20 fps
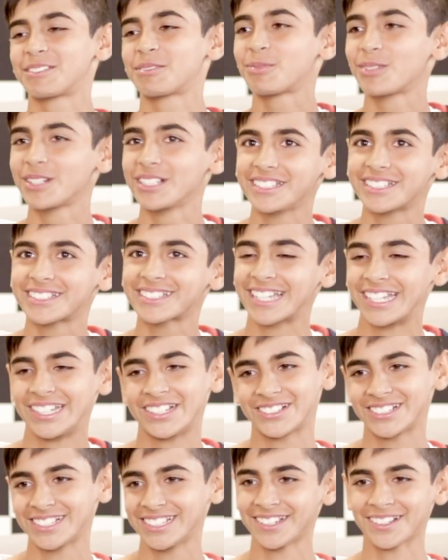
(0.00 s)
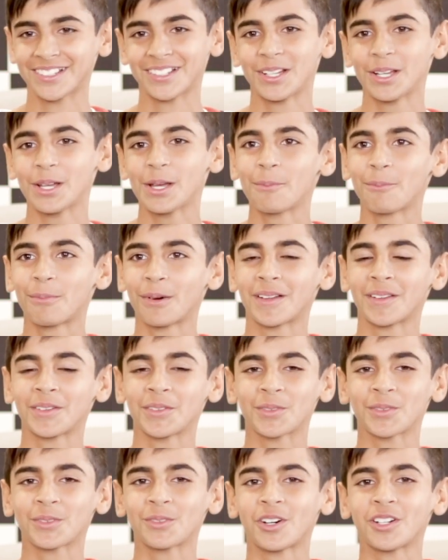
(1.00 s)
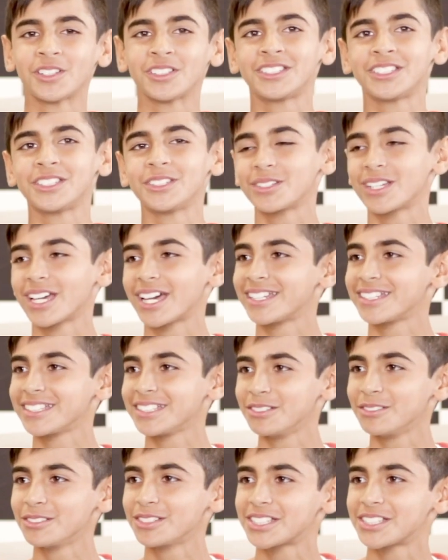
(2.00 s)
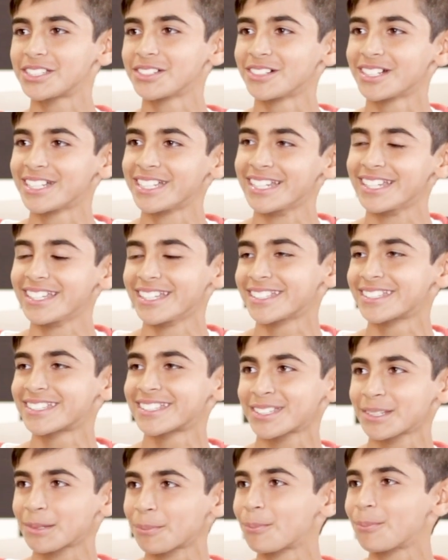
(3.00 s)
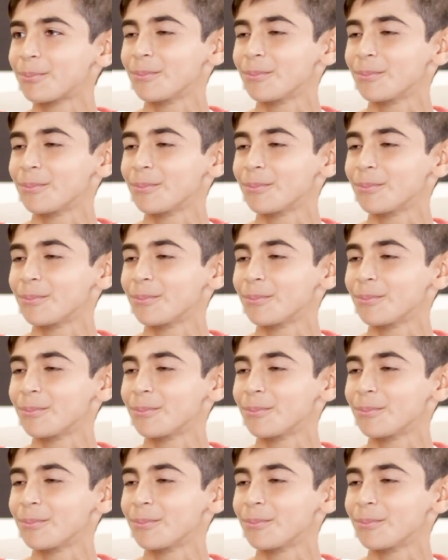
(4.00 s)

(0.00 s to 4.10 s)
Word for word: it's pretty scary. Yeah. But once you get used to it, it's